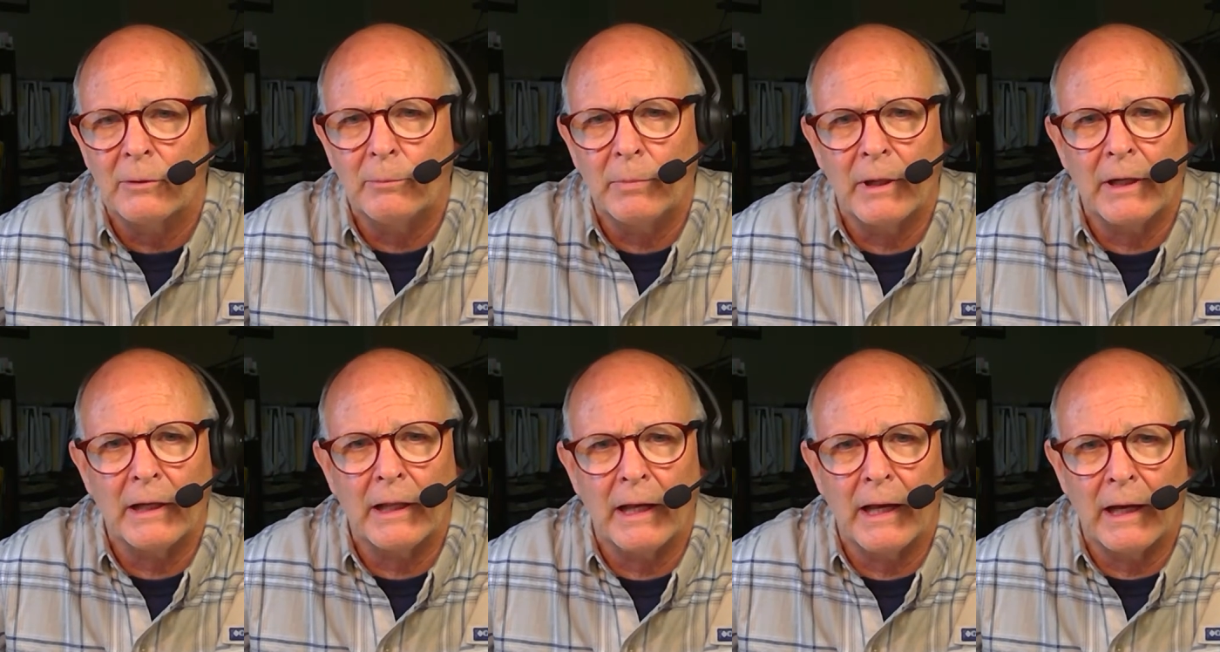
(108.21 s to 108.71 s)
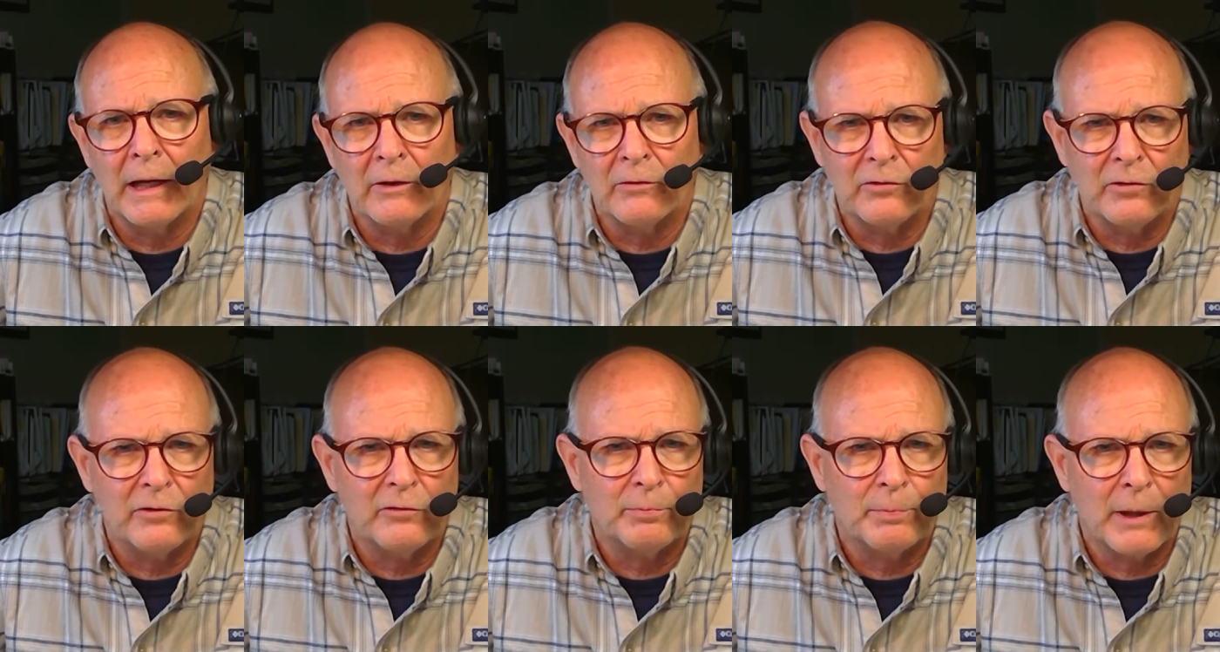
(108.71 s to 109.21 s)
But
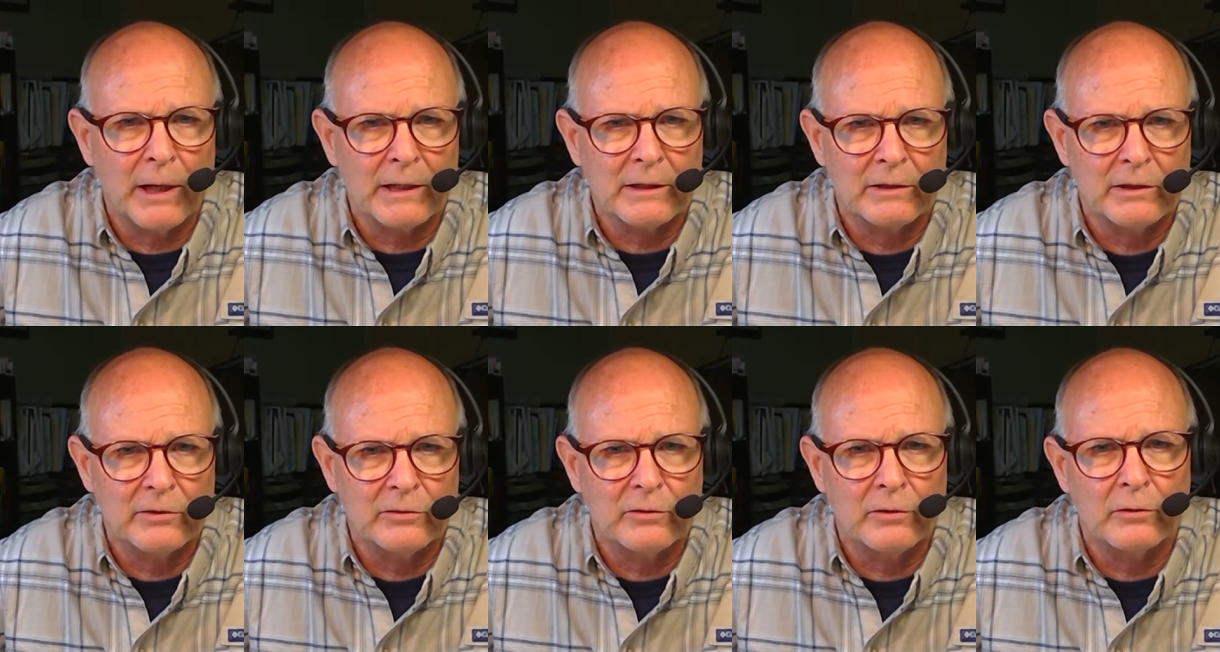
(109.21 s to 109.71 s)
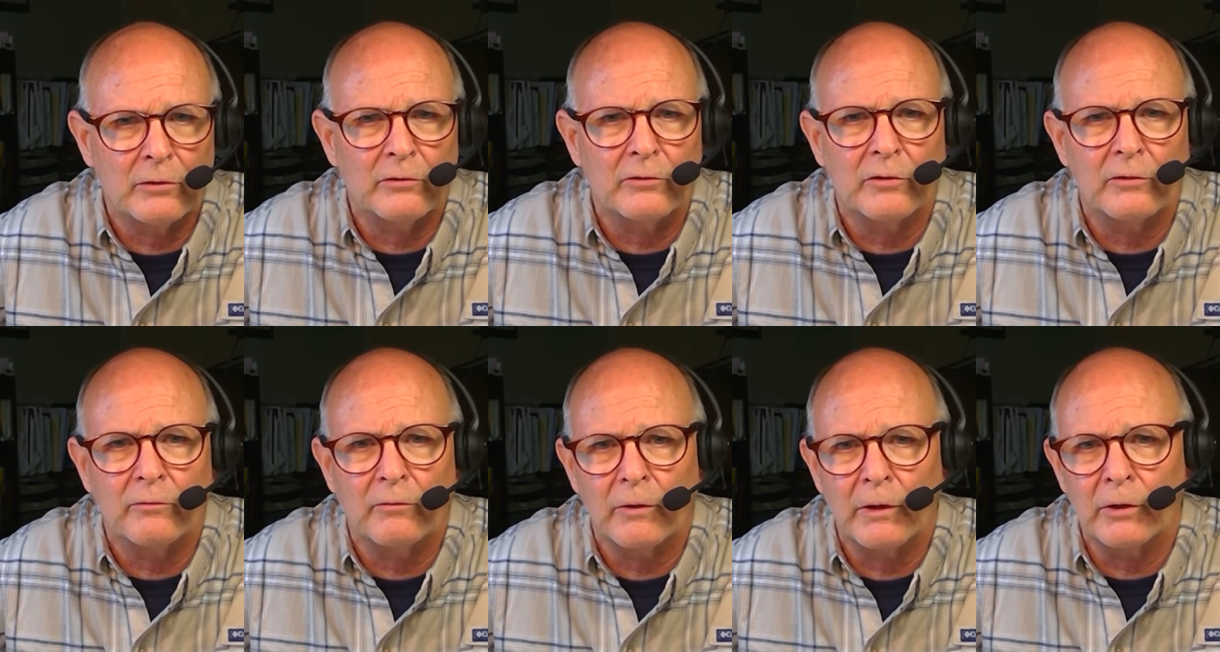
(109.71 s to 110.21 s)
us as practitioners,
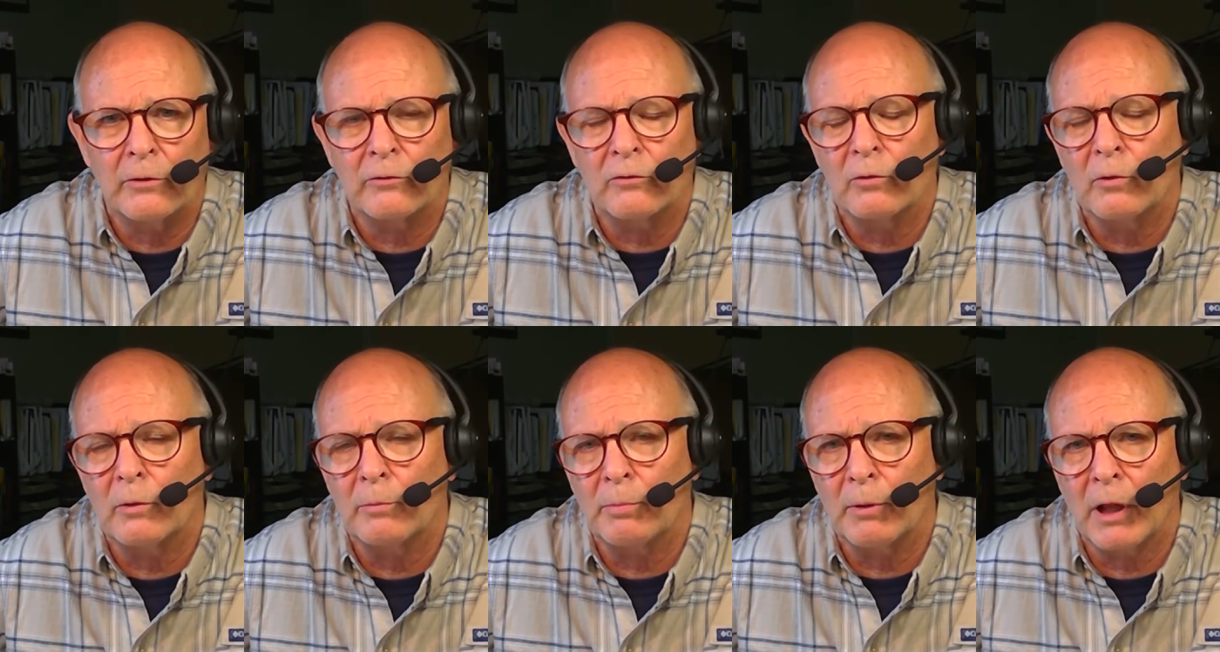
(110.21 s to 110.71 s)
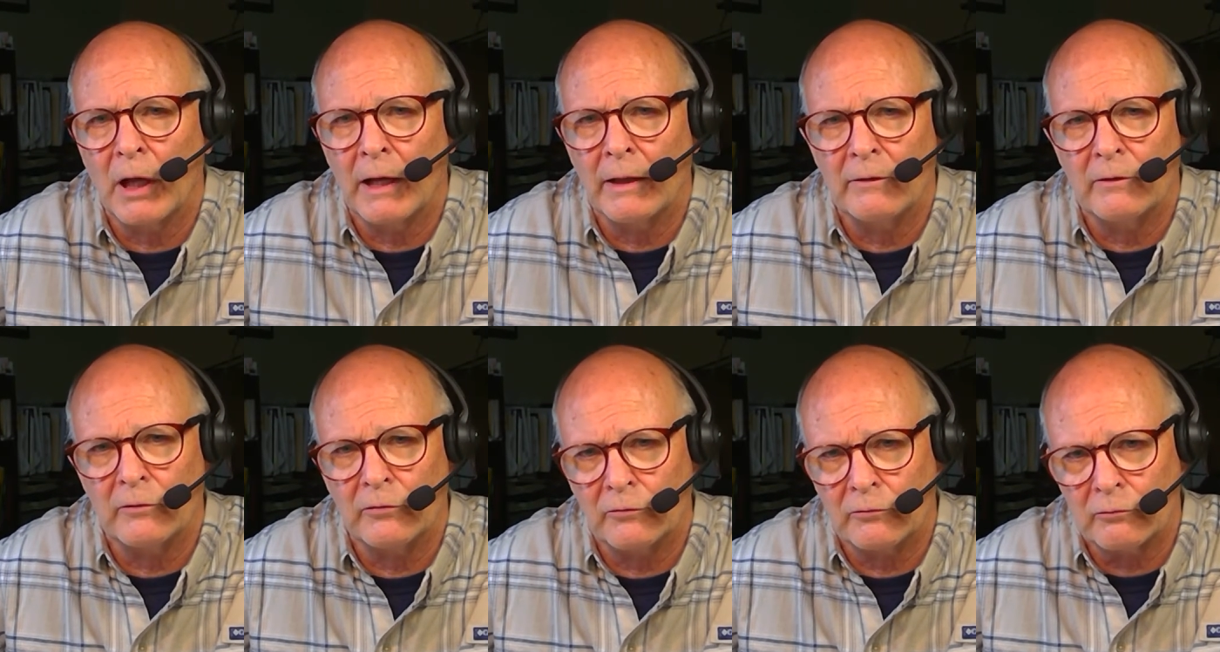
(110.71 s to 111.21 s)
if we are to apply
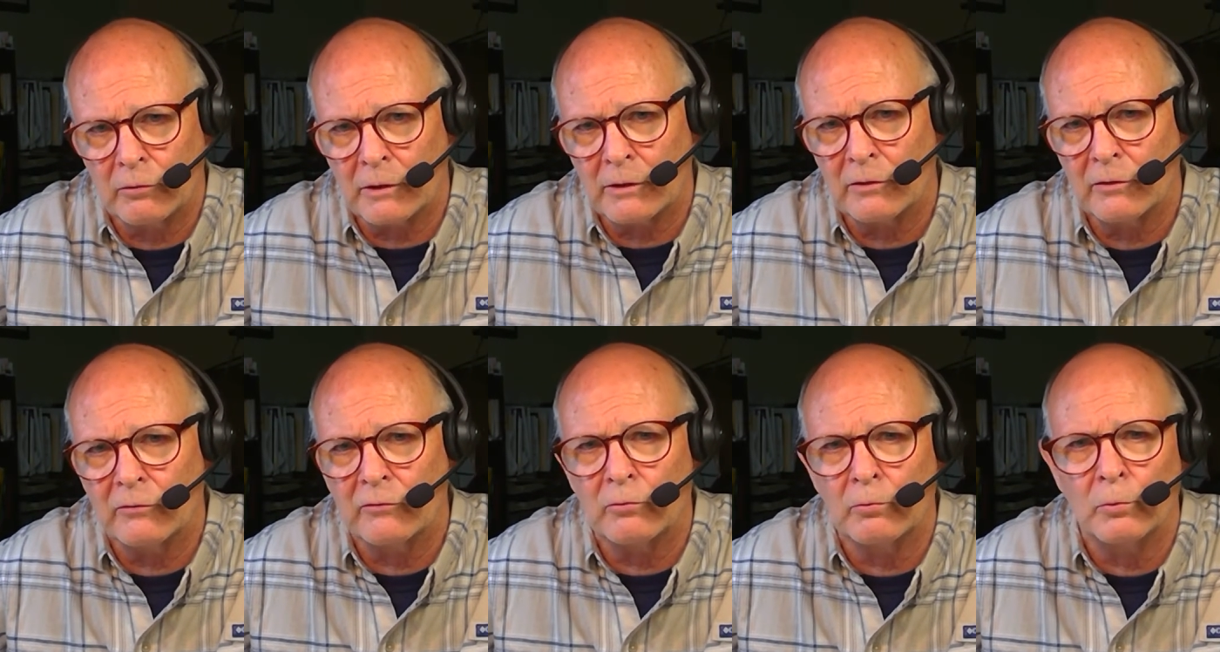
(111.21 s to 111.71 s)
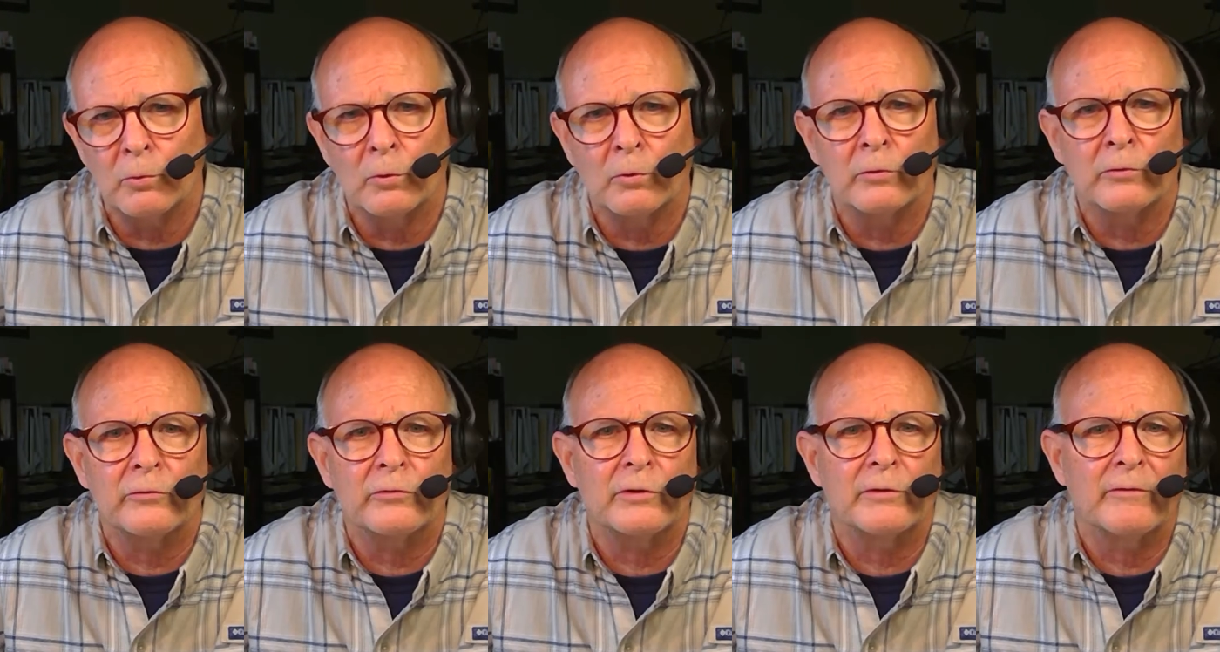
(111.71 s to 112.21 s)
the strictest
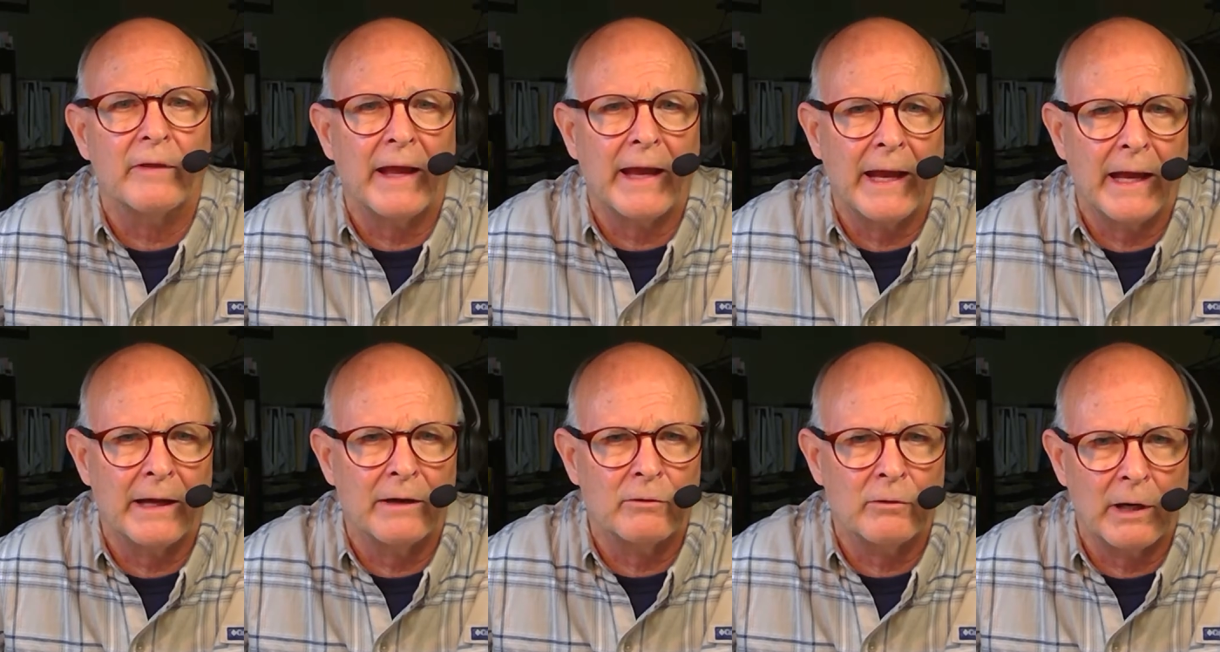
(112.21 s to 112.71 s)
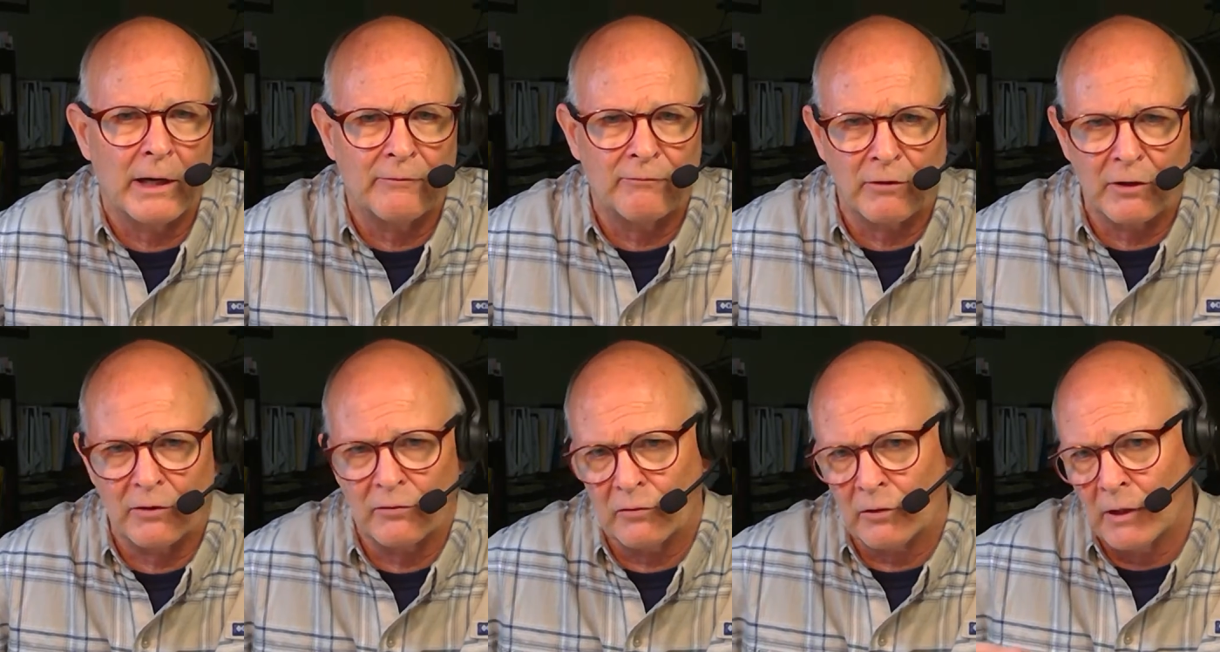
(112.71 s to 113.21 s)
rules of the hand
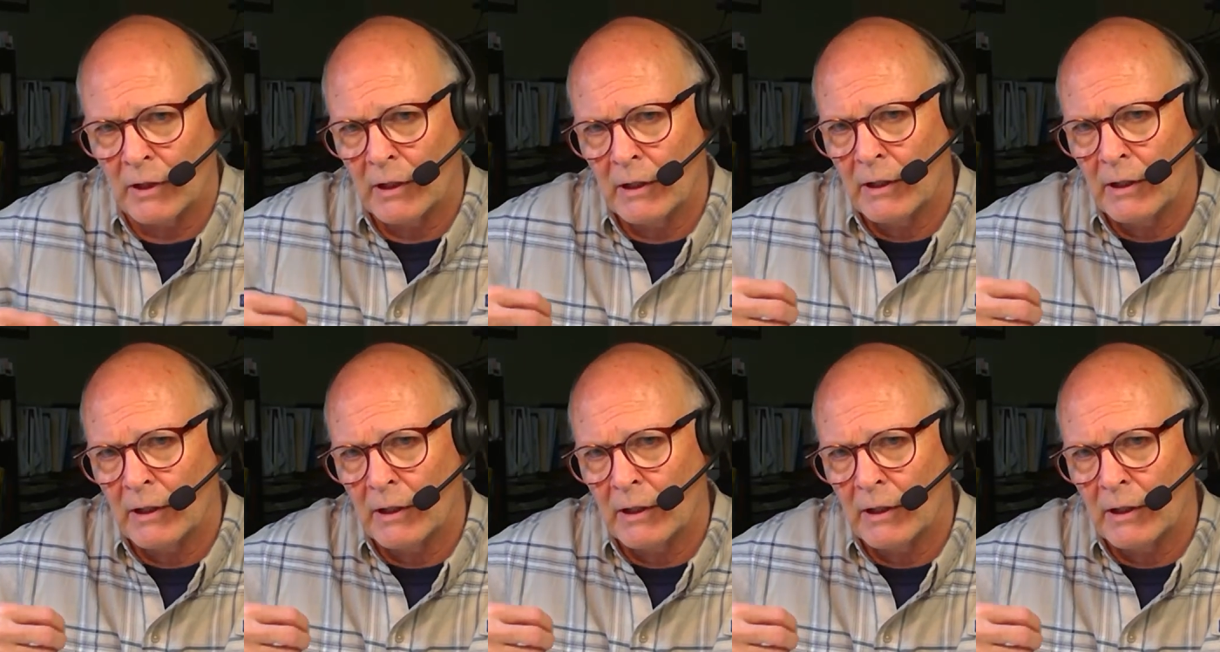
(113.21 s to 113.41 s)
graphics